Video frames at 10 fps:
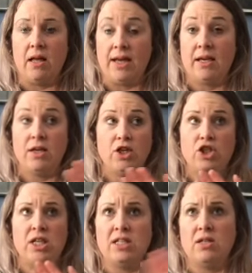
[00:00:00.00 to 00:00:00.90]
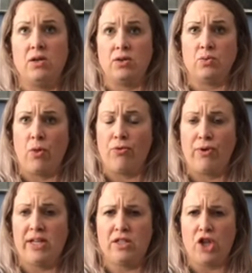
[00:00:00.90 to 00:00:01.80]
Like, she's lost, what,
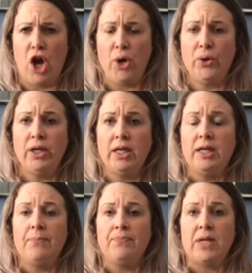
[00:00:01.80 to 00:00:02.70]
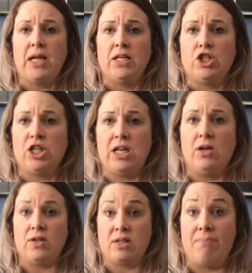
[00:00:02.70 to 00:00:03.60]
3 stone? She
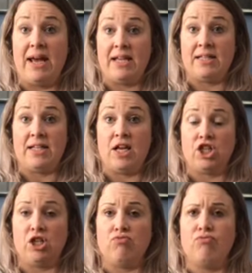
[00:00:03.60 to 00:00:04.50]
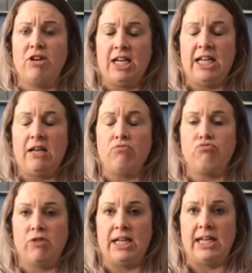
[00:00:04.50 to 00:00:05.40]
looks amazing, and she's really,
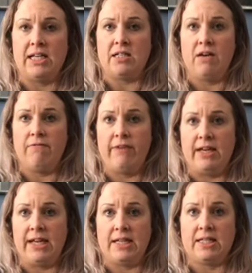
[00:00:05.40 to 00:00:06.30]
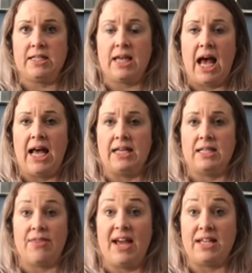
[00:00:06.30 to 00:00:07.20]
really into her fitness,
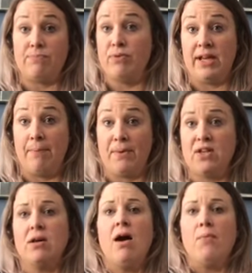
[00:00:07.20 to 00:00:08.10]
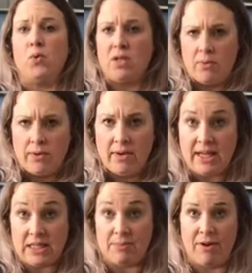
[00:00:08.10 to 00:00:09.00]
and that is brilliant, because I'm also
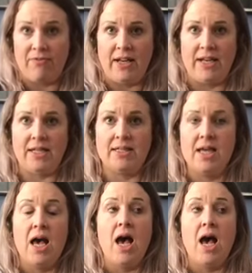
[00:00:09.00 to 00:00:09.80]
into my fitness.